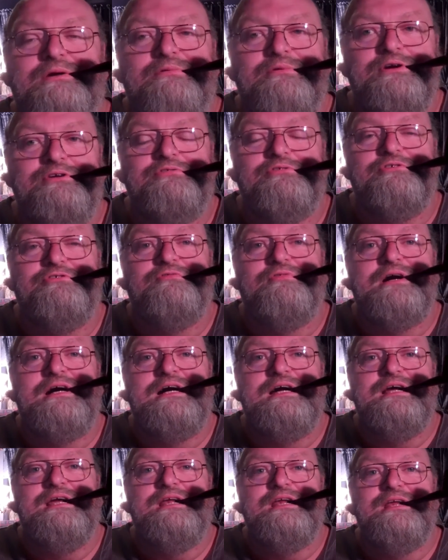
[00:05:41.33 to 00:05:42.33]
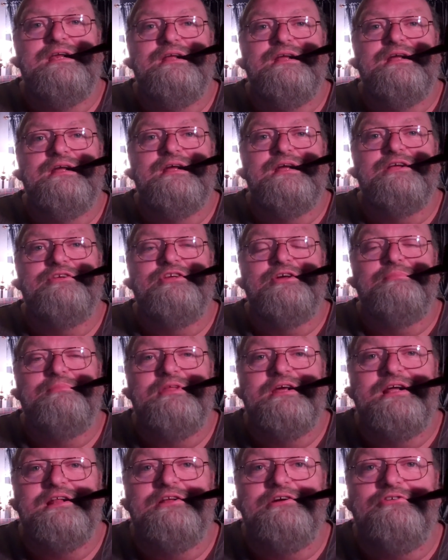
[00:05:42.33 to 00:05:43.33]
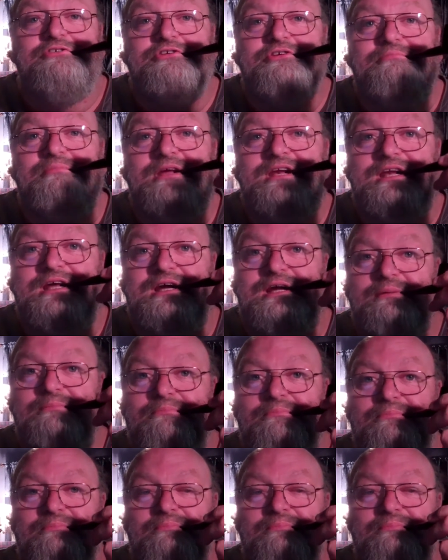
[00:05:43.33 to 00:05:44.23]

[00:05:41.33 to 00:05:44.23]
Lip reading: which was fine, except they closed at midnight.